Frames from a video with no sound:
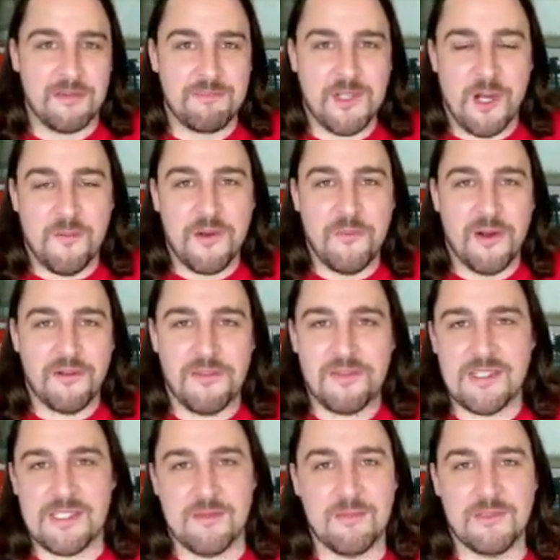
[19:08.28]
Commonwealth
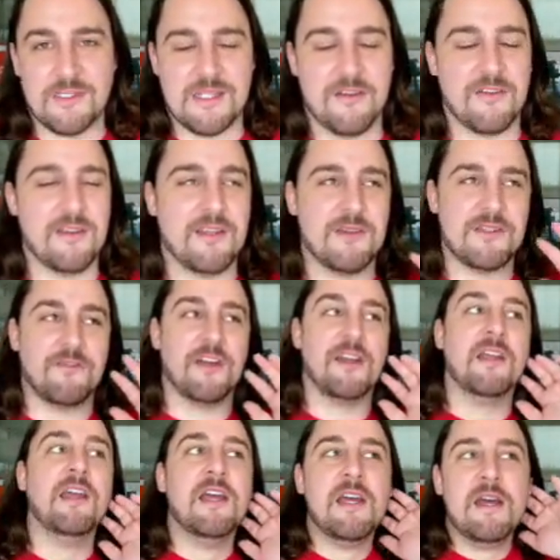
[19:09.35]
symbols and everything. It was
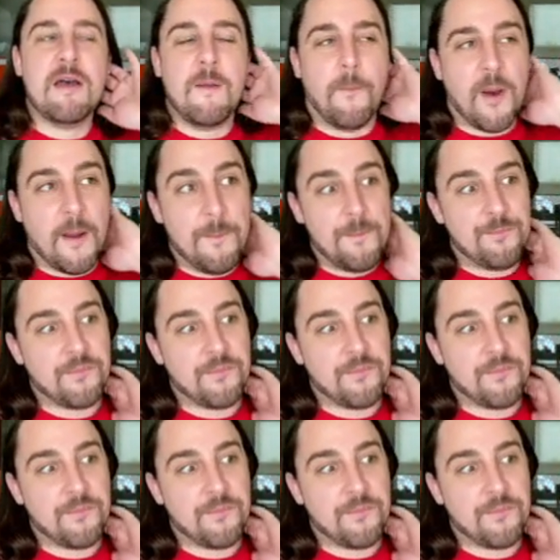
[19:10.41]
funny. But